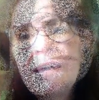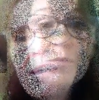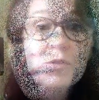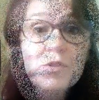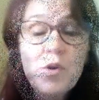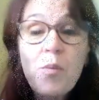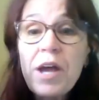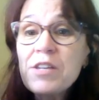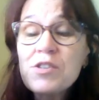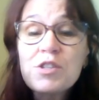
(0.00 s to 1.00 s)
So
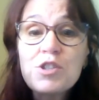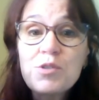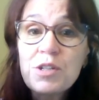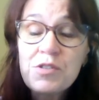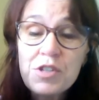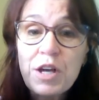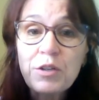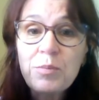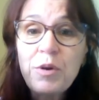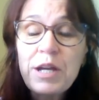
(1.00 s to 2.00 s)
ways that you can
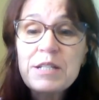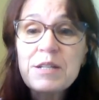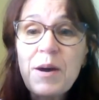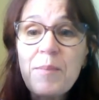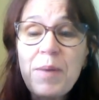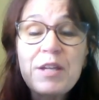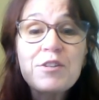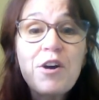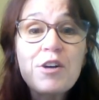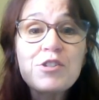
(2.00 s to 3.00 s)
celebrate
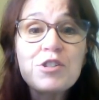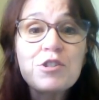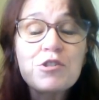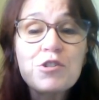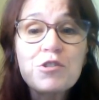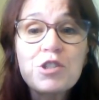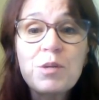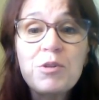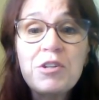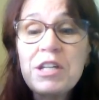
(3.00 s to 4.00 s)
Pentecost in your church
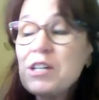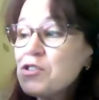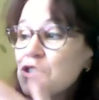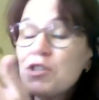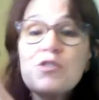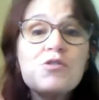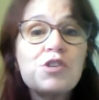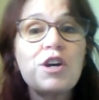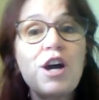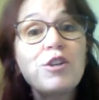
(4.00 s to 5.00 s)
community is to use the
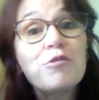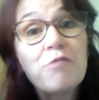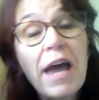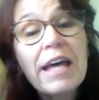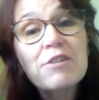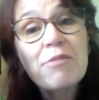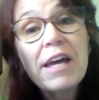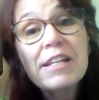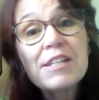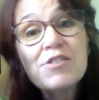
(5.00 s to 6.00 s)
color red. Red
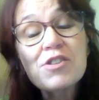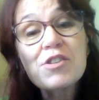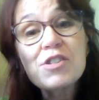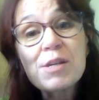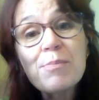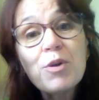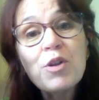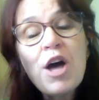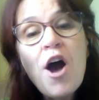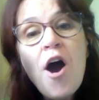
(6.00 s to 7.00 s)
is the symbol
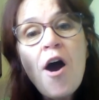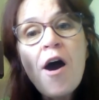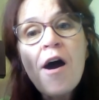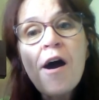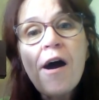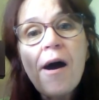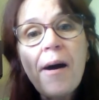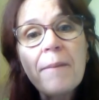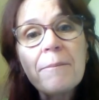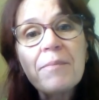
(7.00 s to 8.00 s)

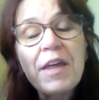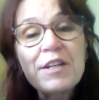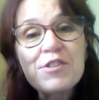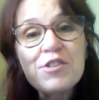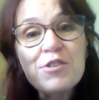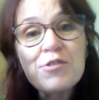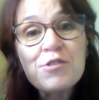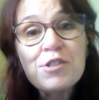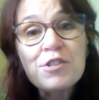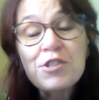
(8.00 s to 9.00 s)
that is
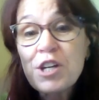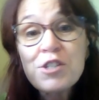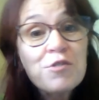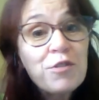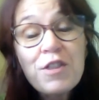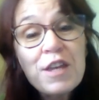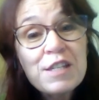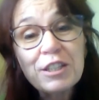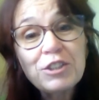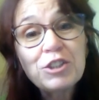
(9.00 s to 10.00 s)
used just for
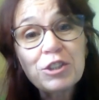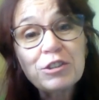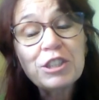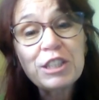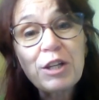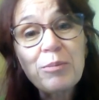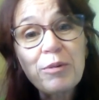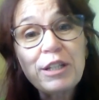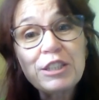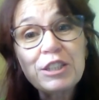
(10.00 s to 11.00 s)
this church
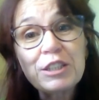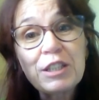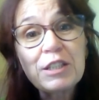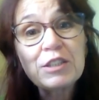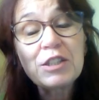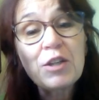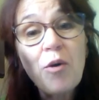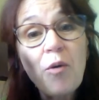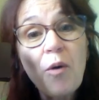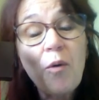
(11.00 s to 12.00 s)
celebration. It's the
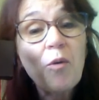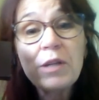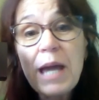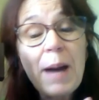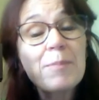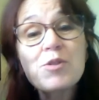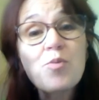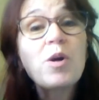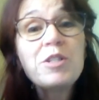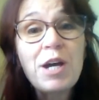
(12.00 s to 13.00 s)
only happens
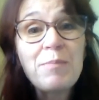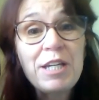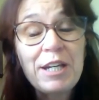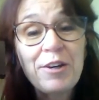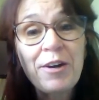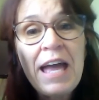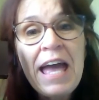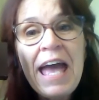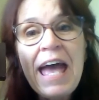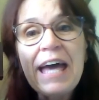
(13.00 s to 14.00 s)
one time a year,
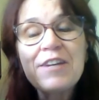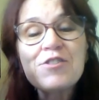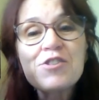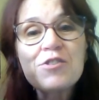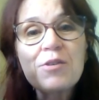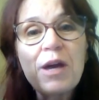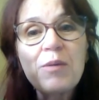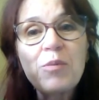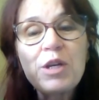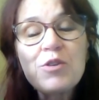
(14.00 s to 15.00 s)
and
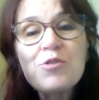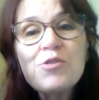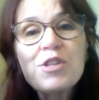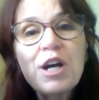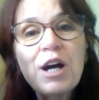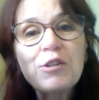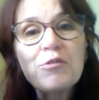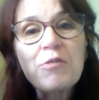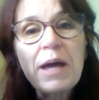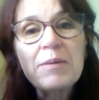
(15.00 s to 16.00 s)
we use the color
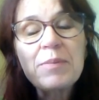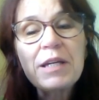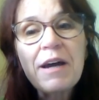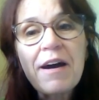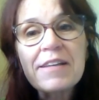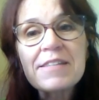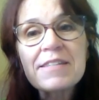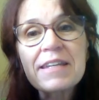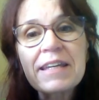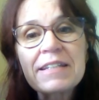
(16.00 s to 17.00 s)
red because
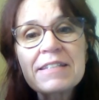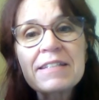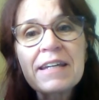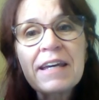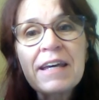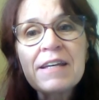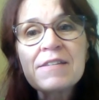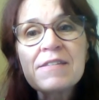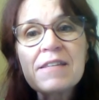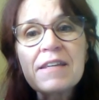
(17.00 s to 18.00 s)
it
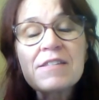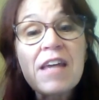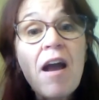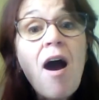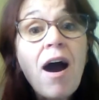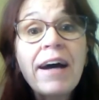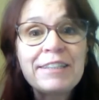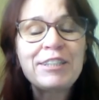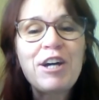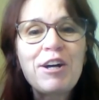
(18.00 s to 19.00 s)
is a hot
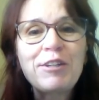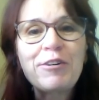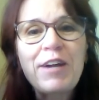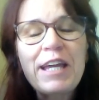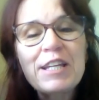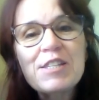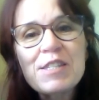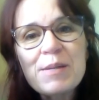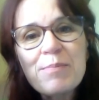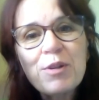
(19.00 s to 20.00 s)
color and it
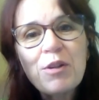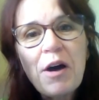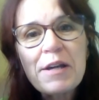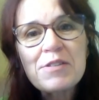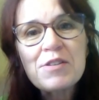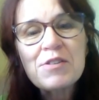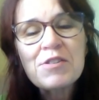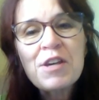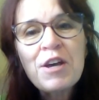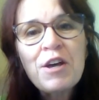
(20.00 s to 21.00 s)
symbolizes
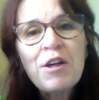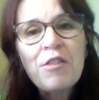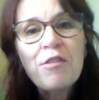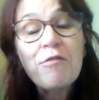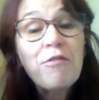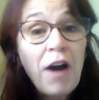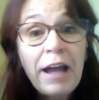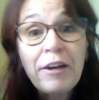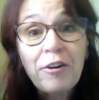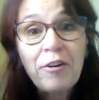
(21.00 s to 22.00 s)
the
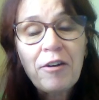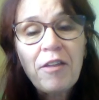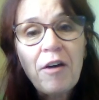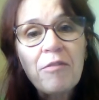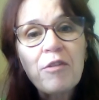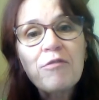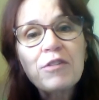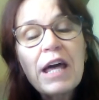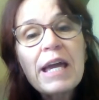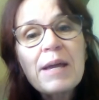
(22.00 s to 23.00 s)
fire and the
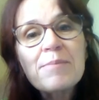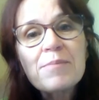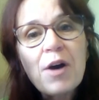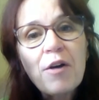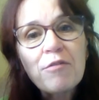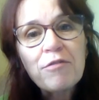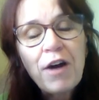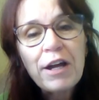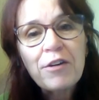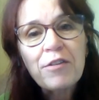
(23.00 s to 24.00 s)
flame of
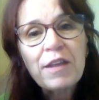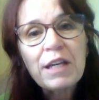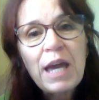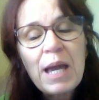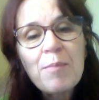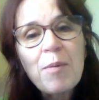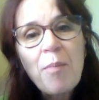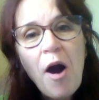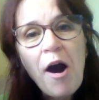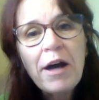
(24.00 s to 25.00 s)
fire that came
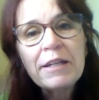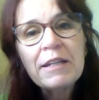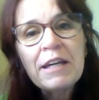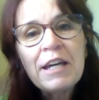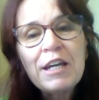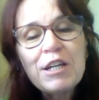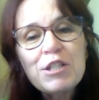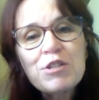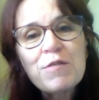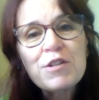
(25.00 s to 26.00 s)
upon
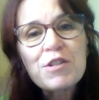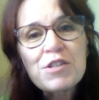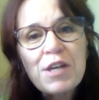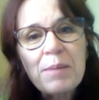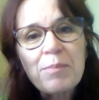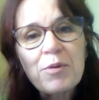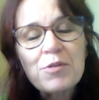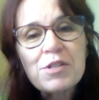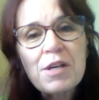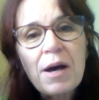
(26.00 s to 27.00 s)
each of the
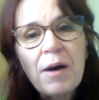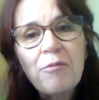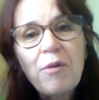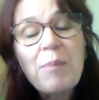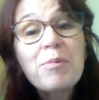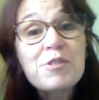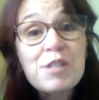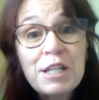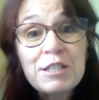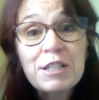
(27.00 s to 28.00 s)
disciples,
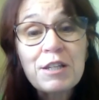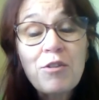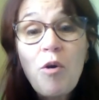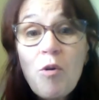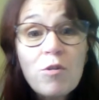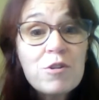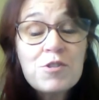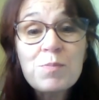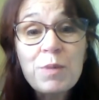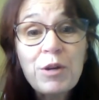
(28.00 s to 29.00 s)
representing the Holy
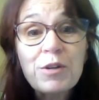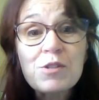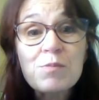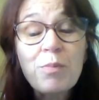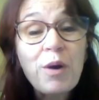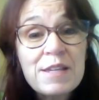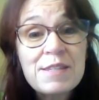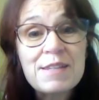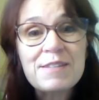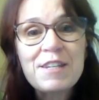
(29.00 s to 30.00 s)
Spirit's
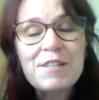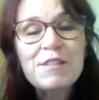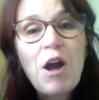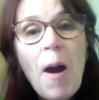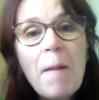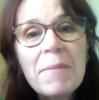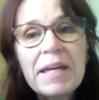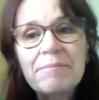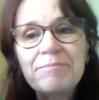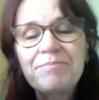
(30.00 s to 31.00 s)
presence, his
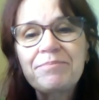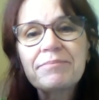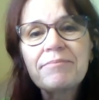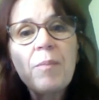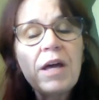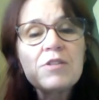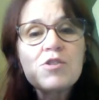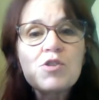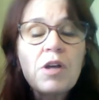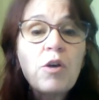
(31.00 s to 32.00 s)
coming. And
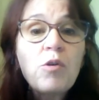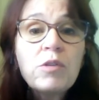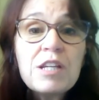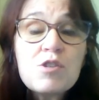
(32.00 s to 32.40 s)
not only is